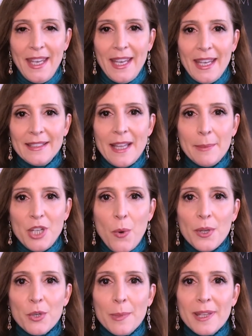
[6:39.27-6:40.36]
And let me know what
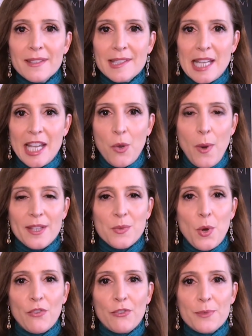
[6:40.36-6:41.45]
your biggest takeaways were
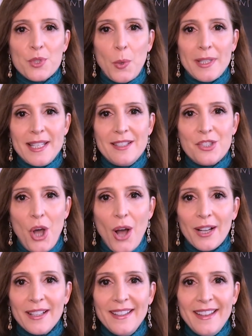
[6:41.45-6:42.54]
from Swati's
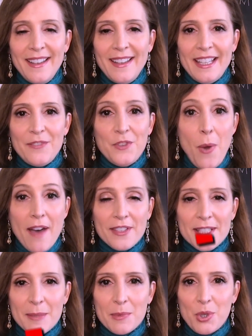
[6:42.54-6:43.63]
talk. And if you haven't
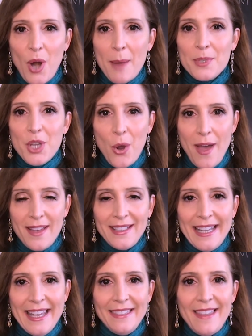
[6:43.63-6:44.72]
subscribed, go ahead and
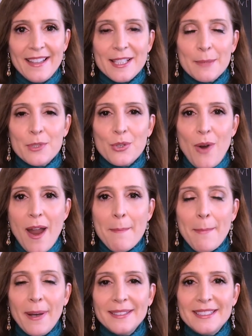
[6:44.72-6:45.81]
hit that subscribe
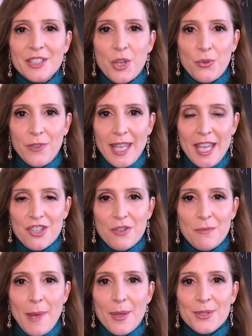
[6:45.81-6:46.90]
button and notification
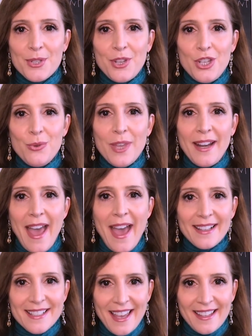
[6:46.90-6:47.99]
bell so that you get
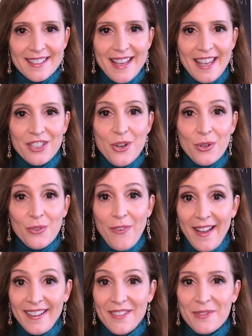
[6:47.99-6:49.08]
access and
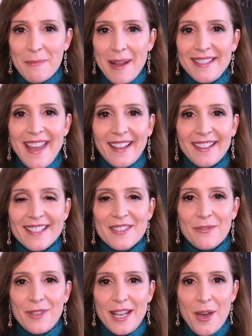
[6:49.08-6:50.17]
notified for my next
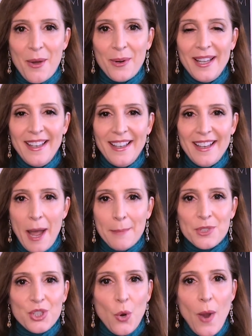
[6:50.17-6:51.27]
video. I'm
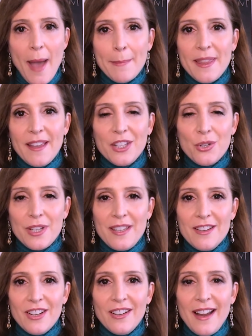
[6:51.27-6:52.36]
so happy that you're
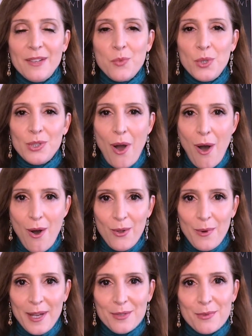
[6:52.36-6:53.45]
here and will
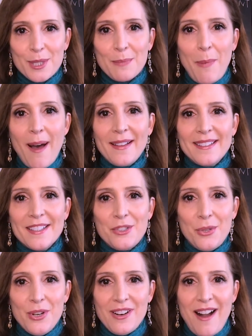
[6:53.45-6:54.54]
always respond to
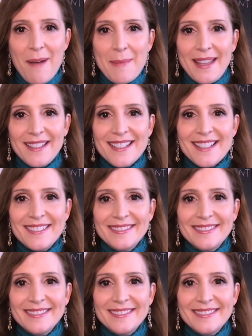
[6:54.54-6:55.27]
your comments.